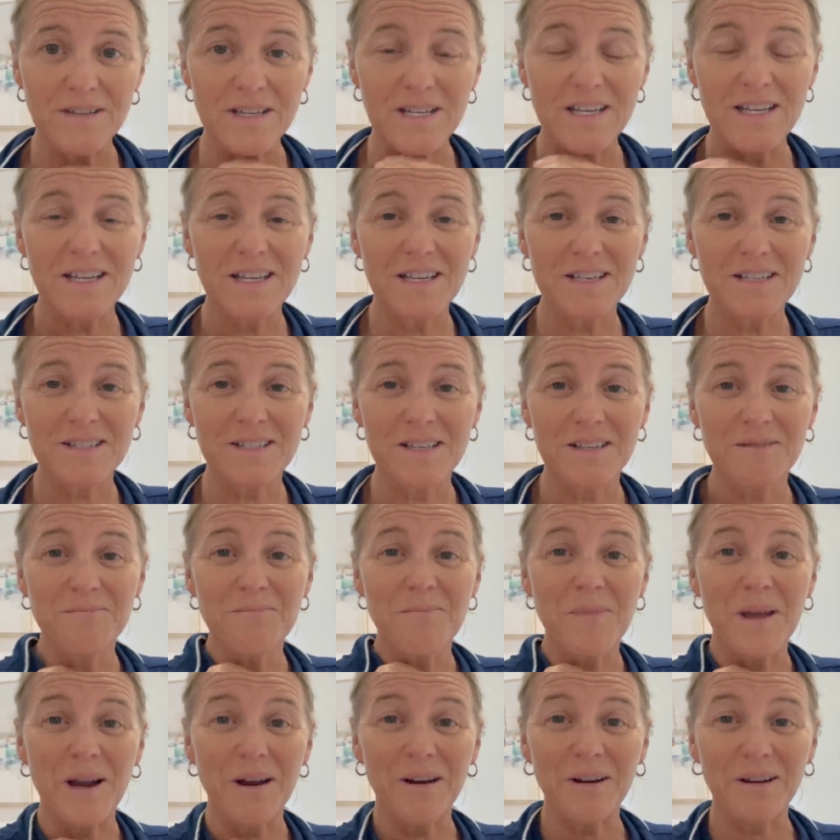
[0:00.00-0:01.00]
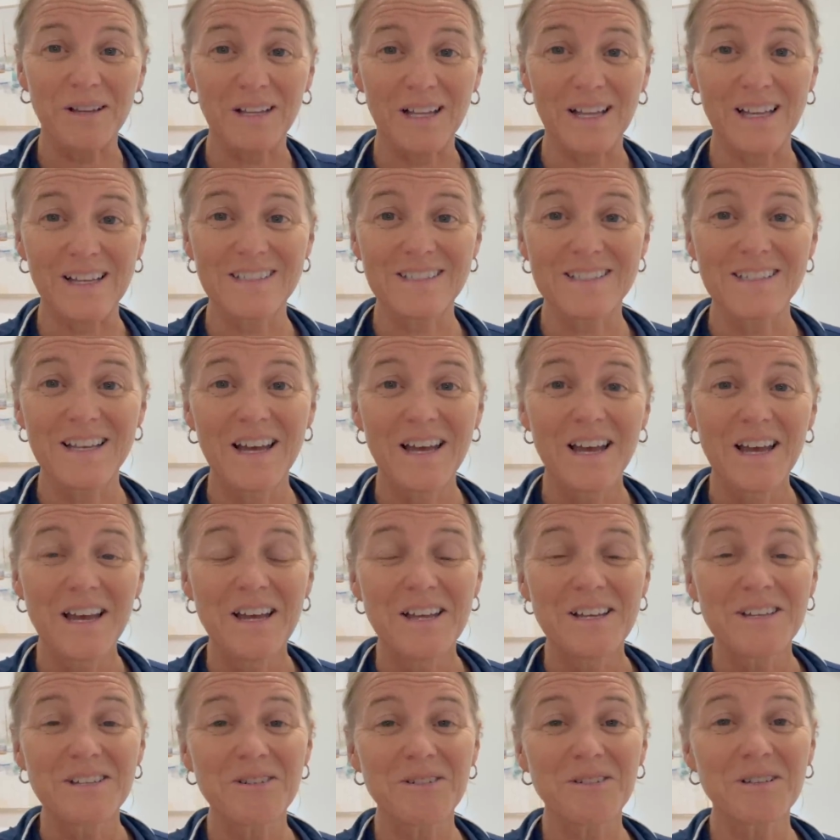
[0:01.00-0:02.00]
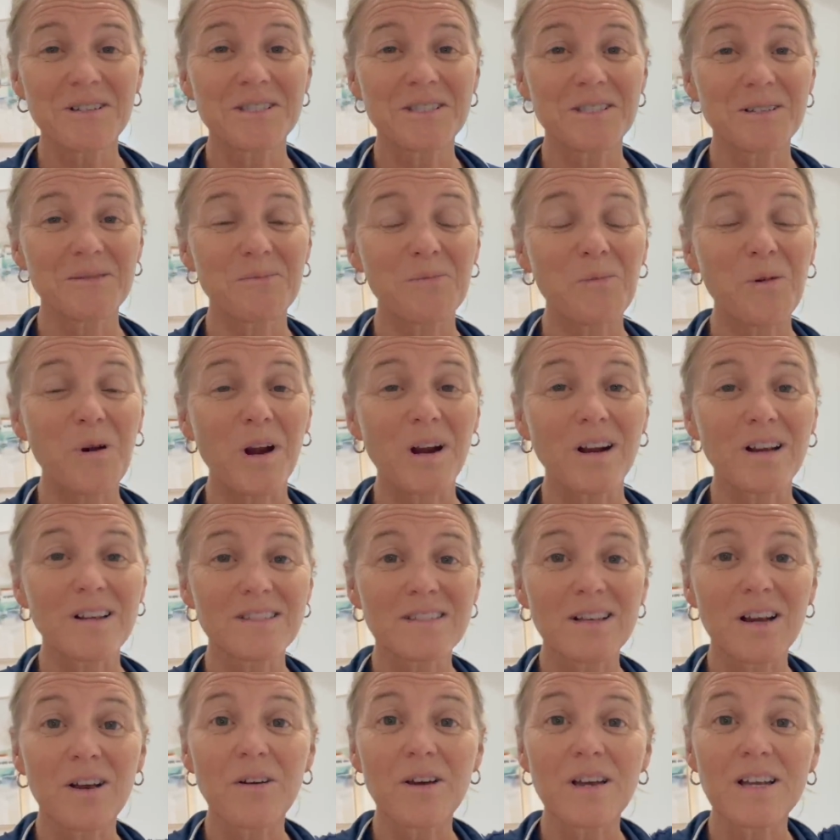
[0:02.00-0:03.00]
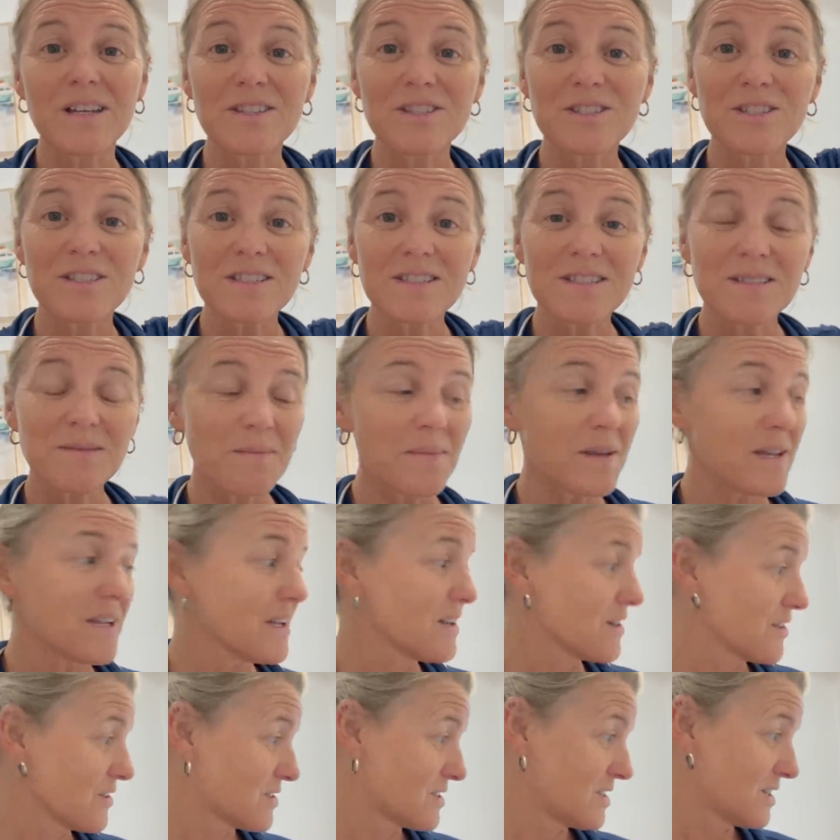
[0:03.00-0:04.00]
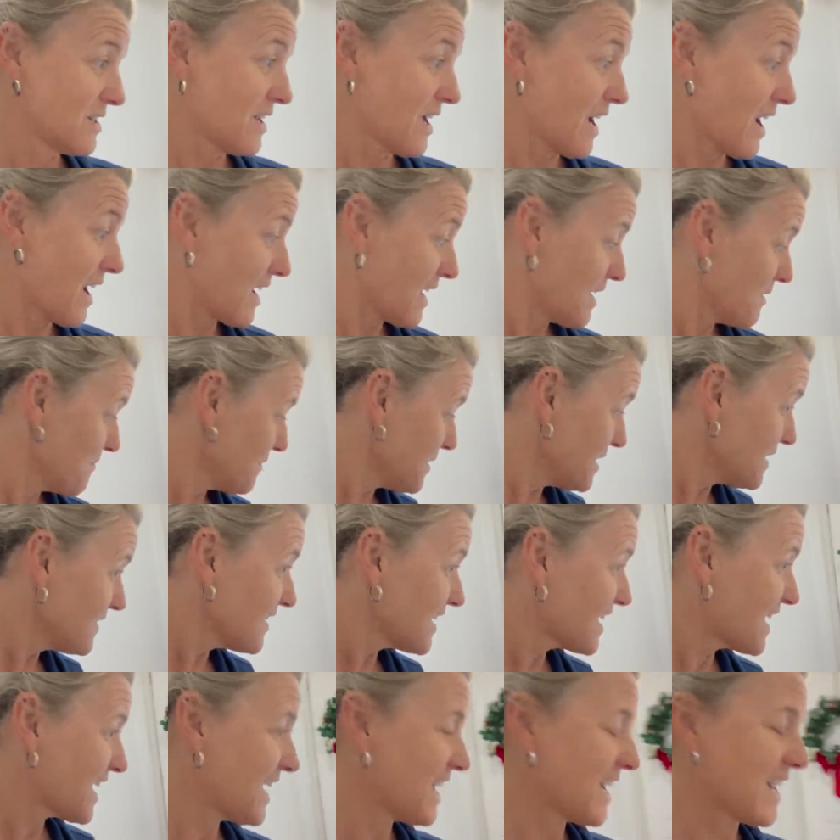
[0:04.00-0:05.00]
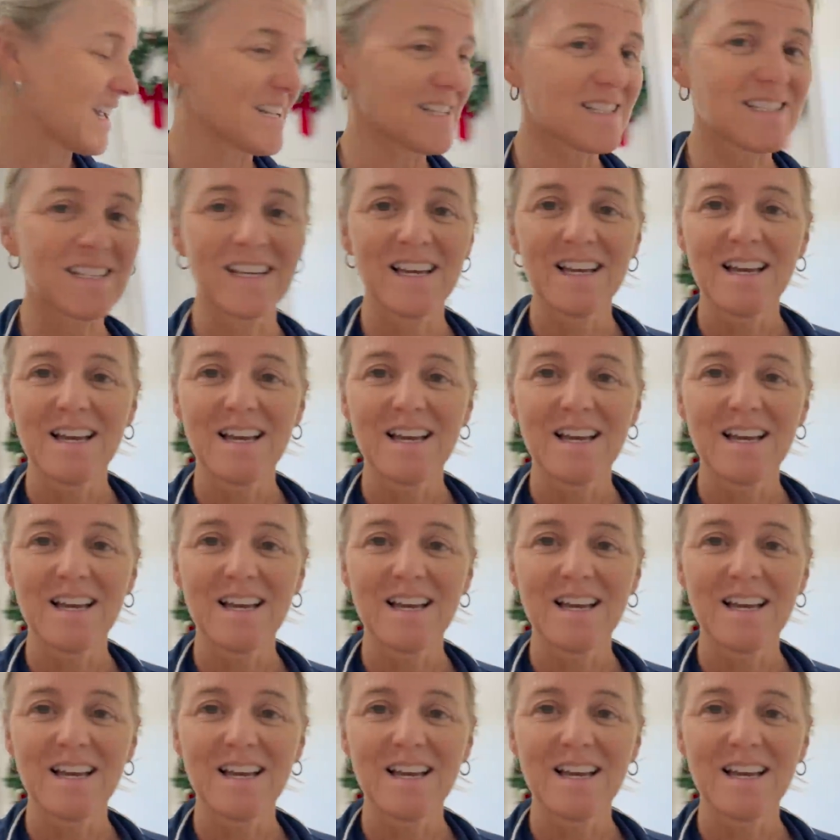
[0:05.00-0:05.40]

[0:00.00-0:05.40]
He's in Maryland doing some work. So it's just me here today, me and the kitties.